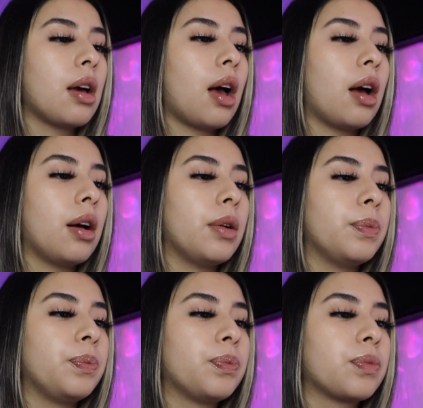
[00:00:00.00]

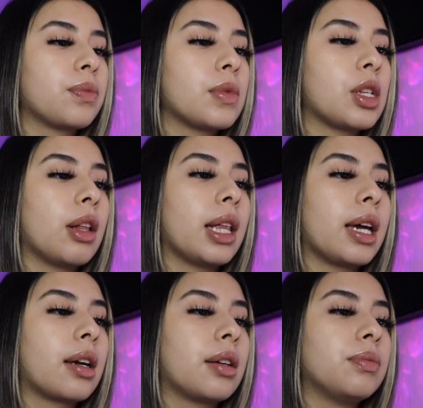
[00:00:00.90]
So
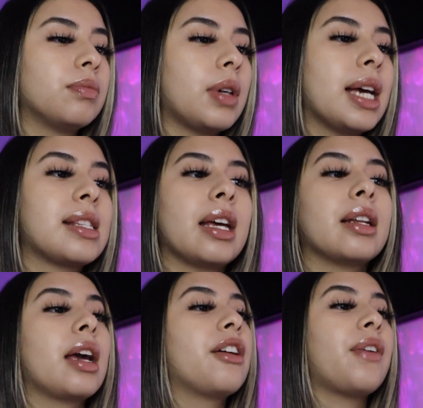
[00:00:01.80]
like I
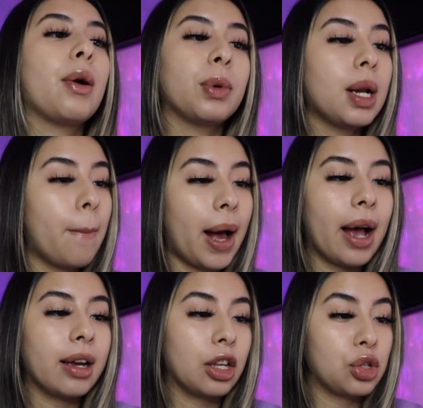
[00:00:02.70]
said, if I were to
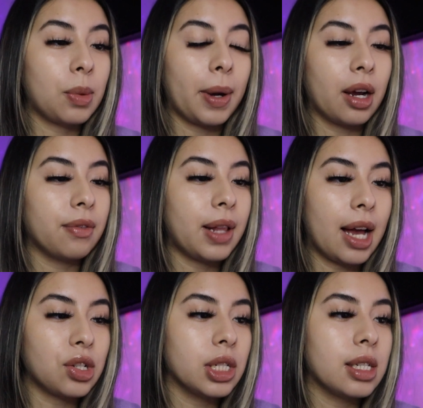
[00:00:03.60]
buy 100 pair of
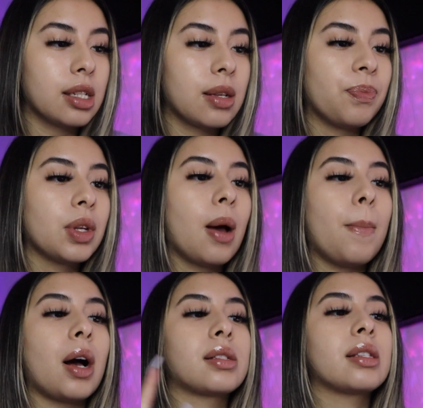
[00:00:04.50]
lashes,
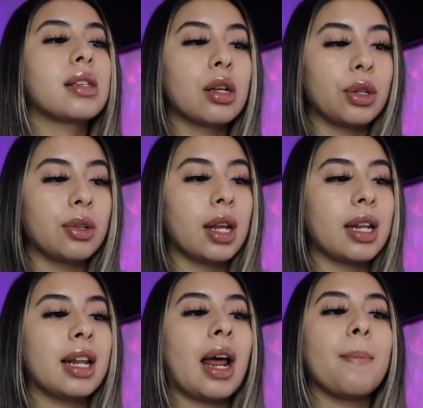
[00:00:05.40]
boxes included,
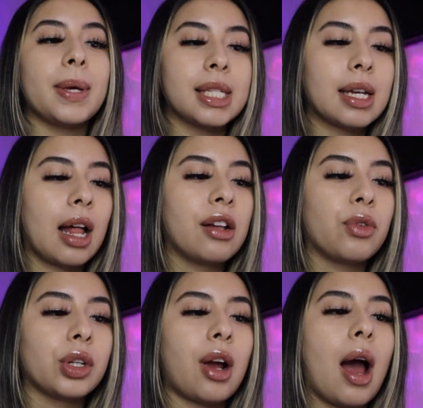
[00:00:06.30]
and I'm based in
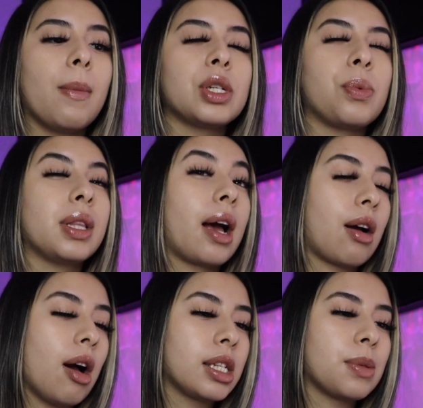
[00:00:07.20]
California, how much would that
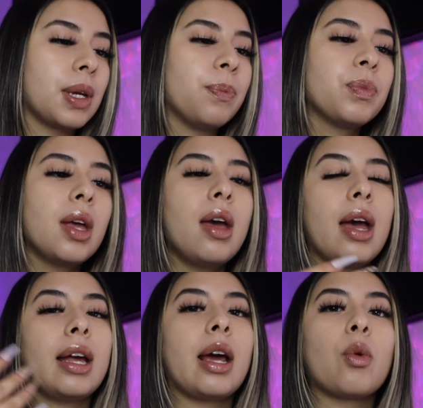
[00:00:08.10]
cost me?
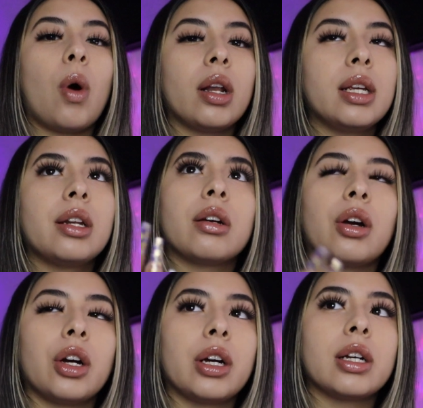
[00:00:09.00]
And I wanted
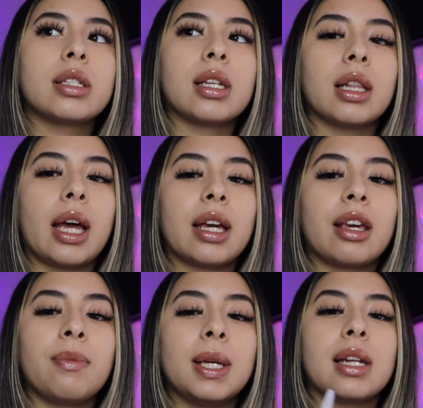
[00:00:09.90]
her to like
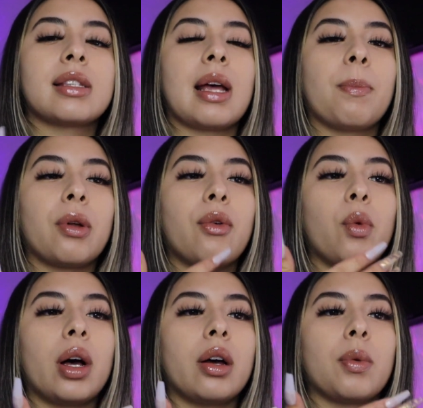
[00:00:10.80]
give me an example of
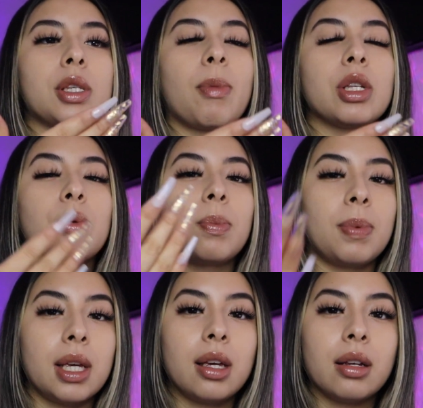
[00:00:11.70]
what a response would
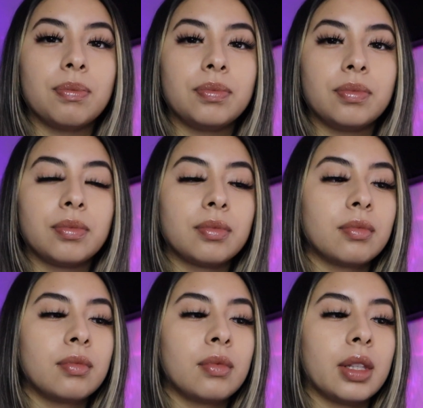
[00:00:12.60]
be,
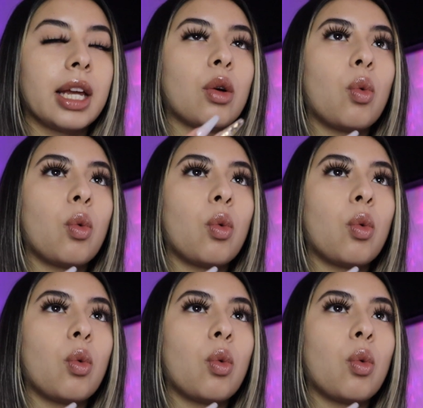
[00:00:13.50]
like